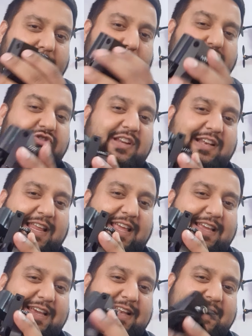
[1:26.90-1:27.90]

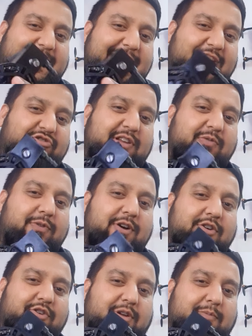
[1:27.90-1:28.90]
Fortunately, it can actually
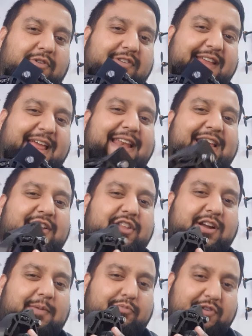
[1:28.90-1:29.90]
work on almost any
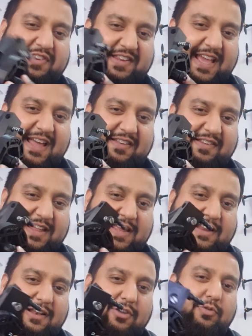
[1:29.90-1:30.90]
other compressed gas,
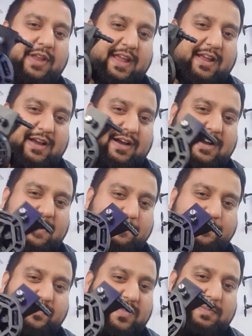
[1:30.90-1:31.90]
including
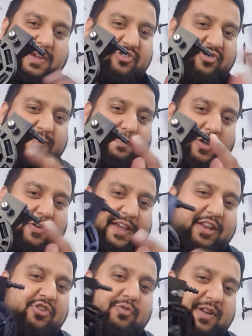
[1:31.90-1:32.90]
me just blowing
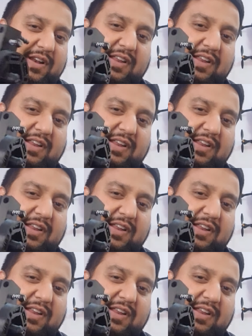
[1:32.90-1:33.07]
into it.